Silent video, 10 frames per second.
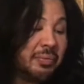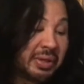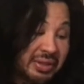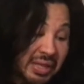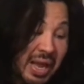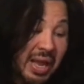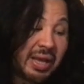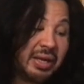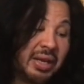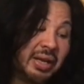But
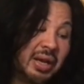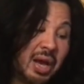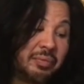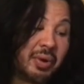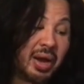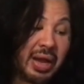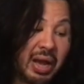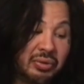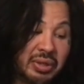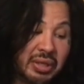then it got brought
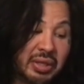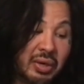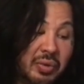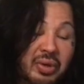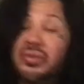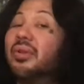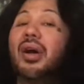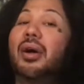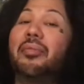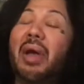out that there were
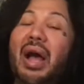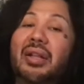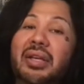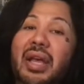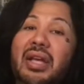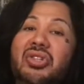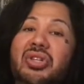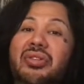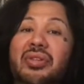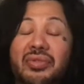some
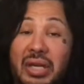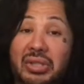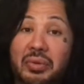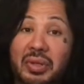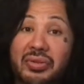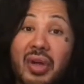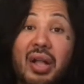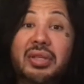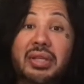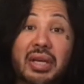allegations of sexual
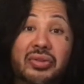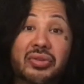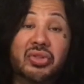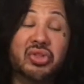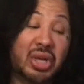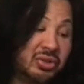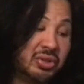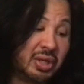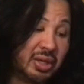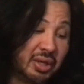assault against
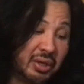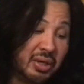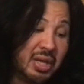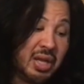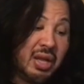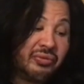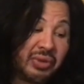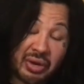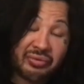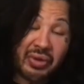Justin
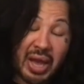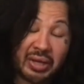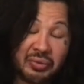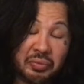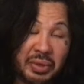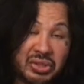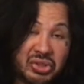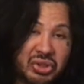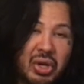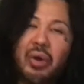Fairfax,
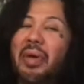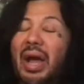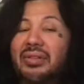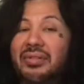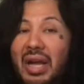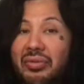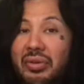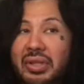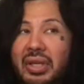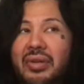which go back
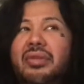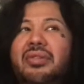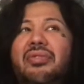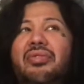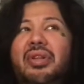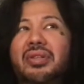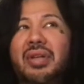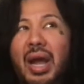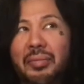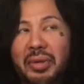several years, except for at the
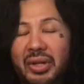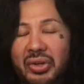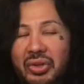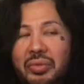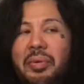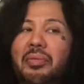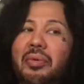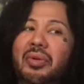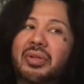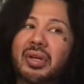time that a
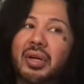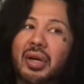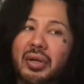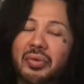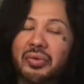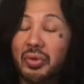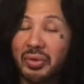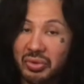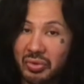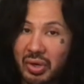newspaper was going to
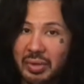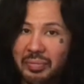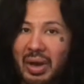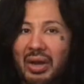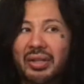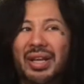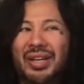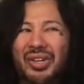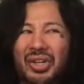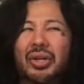do a story about it,
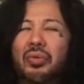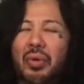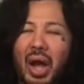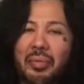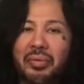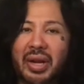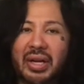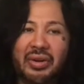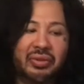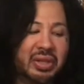they couldn't
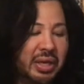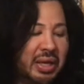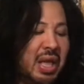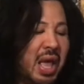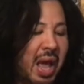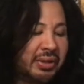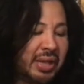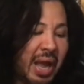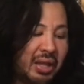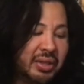corroborate everything.
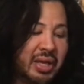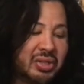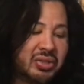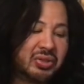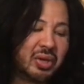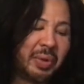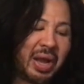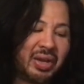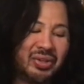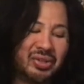And the allegations are
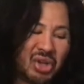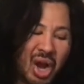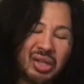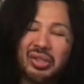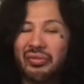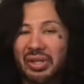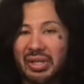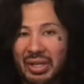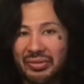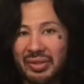by Dr.
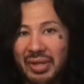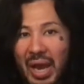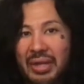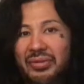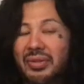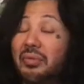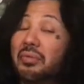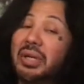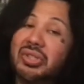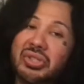Vanessa
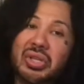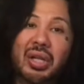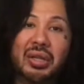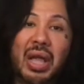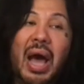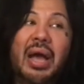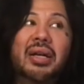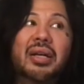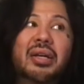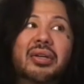Tyson, which a lot
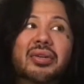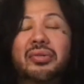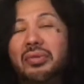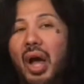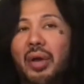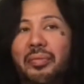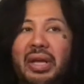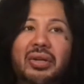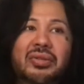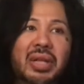of
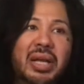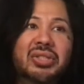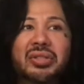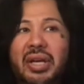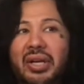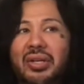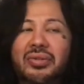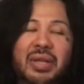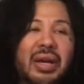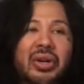lawmakers,
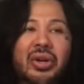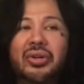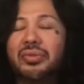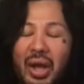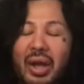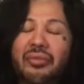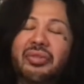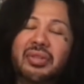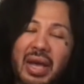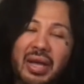legislators, senators have
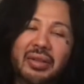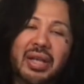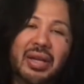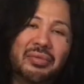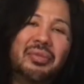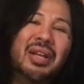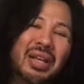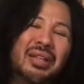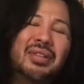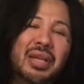said that
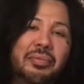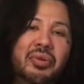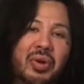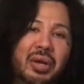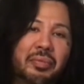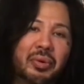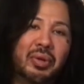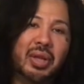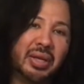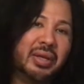it seems
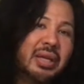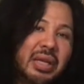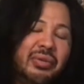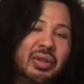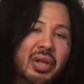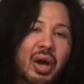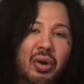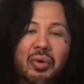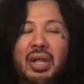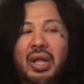credible. Like, even
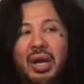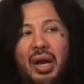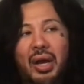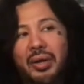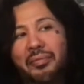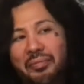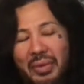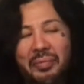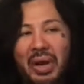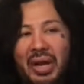though
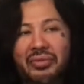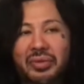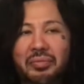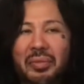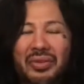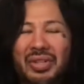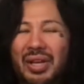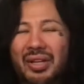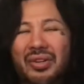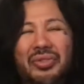it might have
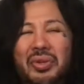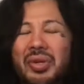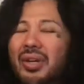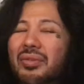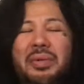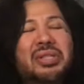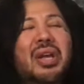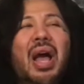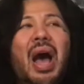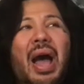taken a few years, which
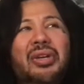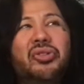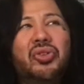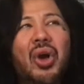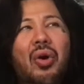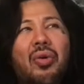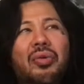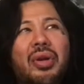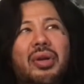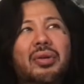I don't